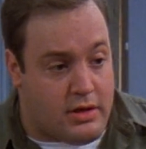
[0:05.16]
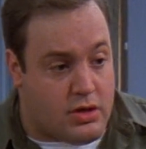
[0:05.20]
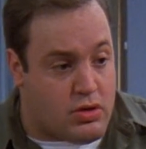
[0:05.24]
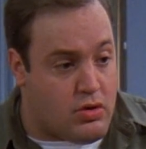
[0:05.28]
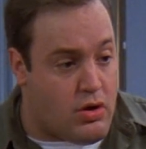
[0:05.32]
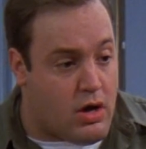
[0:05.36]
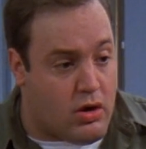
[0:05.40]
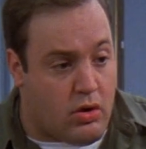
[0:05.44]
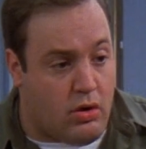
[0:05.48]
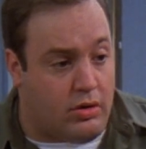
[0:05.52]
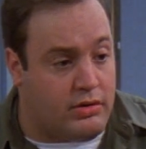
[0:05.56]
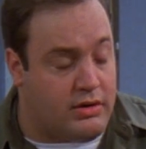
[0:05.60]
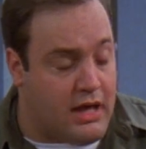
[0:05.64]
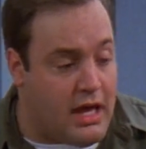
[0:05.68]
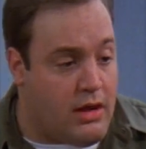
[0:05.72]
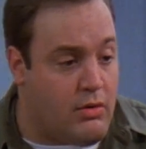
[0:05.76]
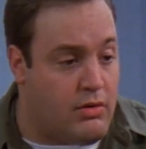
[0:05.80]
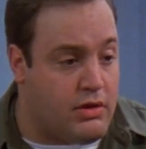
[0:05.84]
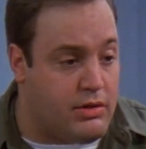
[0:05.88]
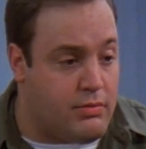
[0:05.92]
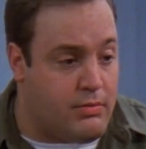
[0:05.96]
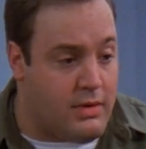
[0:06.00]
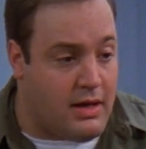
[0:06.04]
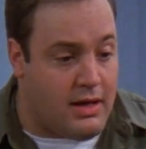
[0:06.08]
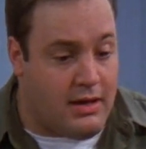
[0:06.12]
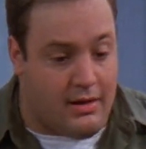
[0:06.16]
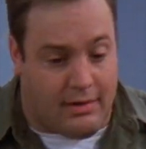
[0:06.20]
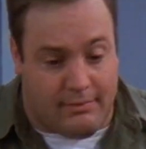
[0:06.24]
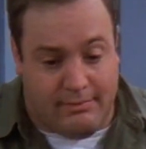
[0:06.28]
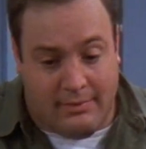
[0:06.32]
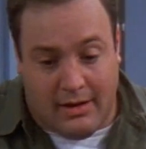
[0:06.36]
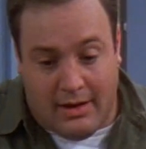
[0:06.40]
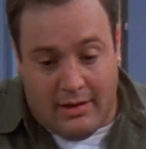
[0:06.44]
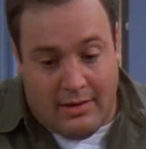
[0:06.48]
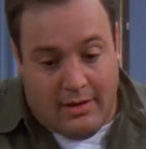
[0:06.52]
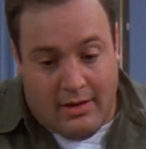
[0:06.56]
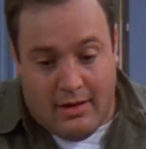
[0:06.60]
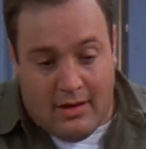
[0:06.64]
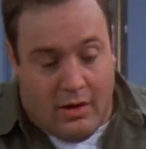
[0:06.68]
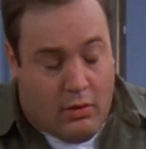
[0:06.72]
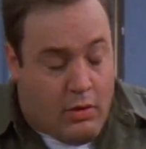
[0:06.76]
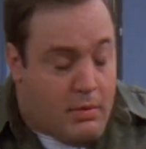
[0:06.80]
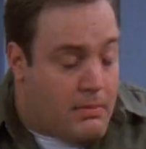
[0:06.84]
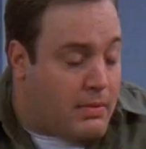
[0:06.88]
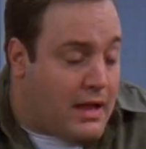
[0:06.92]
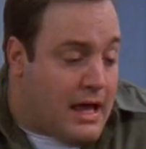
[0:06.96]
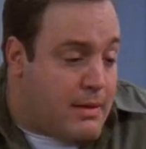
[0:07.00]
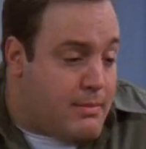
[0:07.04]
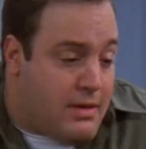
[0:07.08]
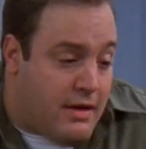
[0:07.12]
the truck all day with me. And I
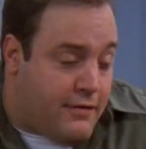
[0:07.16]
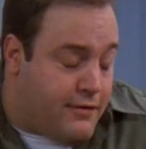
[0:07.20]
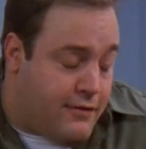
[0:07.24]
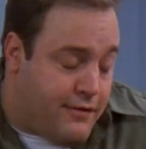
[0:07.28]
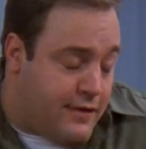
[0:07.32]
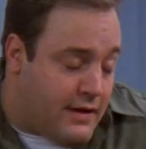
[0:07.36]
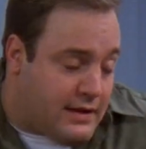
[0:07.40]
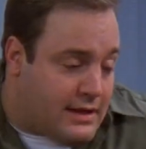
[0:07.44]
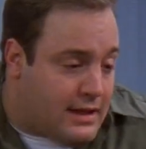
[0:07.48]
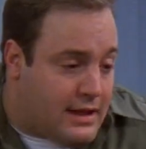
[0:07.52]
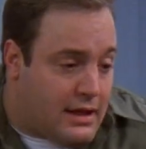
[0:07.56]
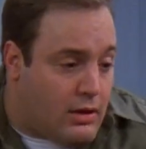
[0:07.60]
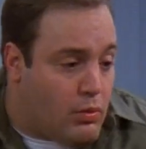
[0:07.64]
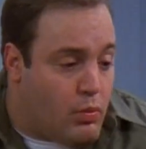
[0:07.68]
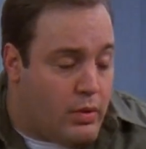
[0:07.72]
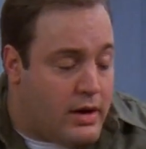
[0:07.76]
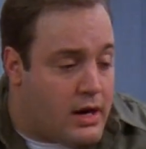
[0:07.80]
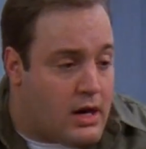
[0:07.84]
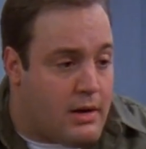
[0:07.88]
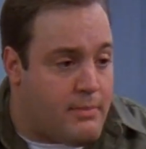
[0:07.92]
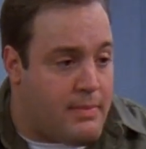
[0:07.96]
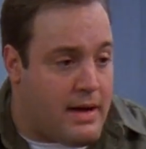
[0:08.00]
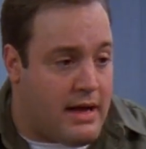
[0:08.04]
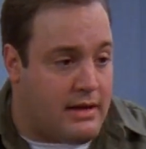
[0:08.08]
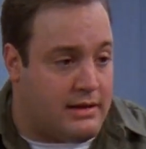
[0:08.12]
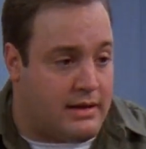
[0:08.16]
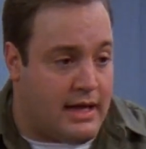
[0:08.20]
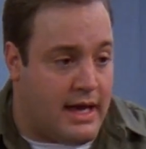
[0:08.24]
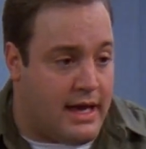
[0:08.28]
wouldn't blame you if you felt a little weird about